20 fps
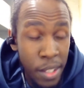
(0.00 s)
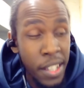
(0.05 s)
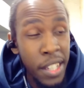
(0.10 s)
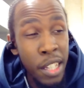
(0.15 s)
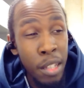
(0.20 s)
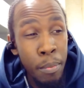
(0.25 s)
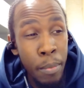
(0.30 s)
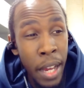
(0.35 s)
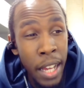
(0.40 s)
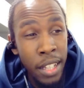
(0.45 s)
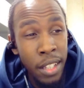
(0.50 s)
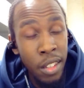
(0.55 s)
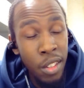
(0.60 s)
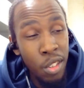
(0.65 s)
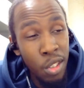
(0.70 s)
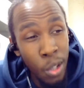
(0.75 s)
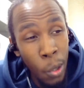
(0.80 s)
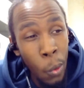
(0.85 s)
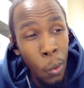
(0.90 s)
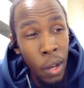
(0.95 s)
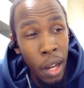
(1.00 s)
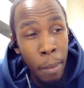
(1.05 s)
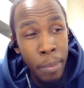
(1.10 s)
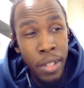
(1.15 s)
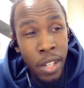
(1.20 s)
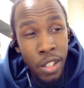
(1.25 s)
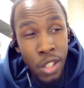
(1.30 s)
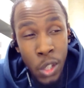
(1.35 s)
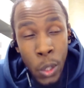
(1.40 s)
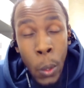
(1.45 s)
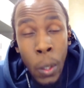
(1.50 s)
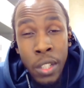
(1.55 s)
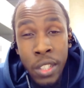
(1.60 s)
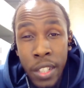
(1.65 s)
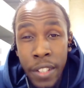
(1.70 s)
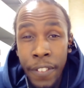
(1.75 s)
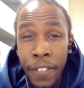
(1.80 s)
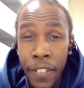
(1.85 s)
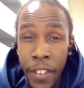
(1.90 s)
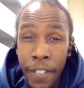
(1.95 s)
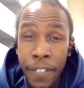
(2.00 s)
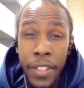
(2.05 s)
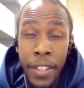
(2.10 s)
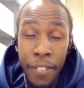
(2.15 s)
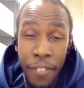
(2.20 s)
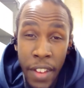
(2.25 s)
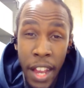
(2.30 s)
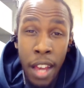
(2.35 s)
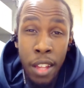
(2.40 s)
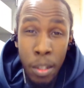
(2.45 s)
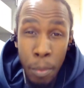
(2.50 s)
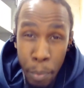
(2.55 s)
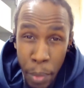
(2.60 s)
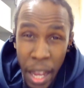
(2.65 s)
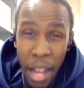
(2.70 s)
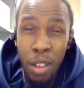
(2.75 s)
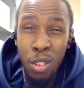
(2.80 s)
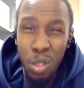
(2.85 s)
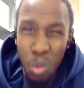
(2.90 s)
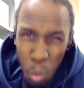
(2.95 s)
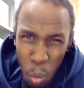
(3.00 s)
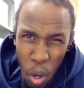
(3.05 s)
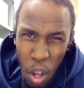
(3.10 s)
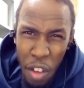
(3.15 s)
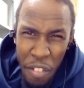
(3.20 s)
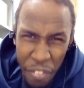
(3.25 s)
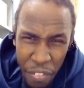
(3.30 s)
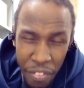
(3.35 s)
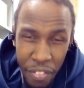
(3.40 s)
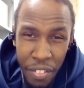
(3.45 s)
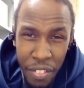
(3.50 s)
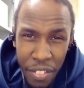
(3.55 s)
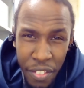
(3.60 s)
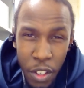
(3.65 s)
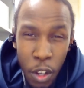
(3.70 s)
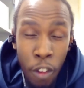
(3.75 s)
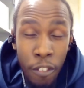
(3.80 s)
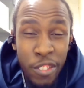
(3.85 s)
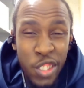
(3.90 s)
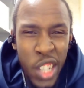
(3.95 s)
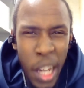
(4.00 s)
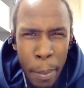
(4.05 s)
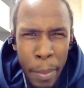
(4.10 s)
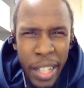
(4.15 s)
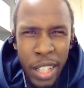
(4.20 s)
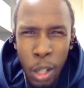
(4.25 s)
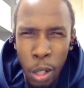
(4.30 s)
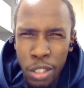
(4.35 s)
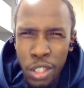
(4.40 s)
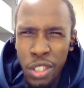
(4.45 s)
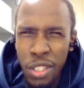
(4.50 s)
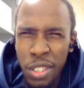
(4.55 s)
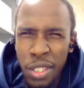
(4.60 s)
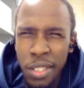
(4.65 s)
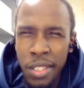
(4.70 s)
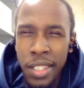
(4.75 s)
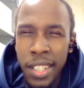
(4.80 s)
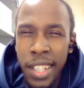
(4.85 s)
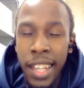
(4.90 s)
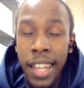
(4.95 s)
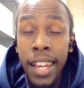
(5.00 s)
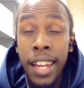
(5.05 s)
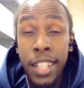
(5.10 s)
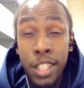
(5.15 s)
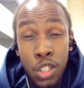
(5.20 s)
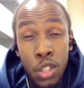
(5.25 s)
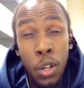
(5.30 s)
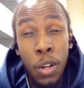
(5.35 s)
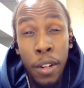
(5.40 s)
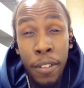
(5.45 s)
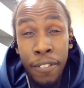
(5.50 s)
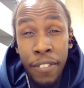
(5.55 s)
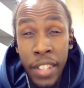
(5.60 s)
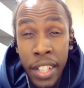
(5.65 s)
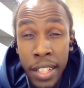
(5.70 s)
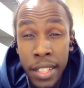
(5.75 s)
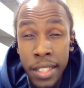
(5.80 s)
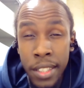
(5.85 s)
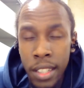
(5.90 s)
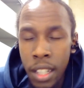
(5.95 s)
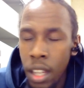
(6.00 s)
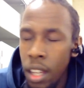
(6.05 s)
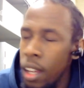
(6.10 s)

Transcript: These men stole up to £250,000 worth of Jammy Dodgers and chocolate fingers.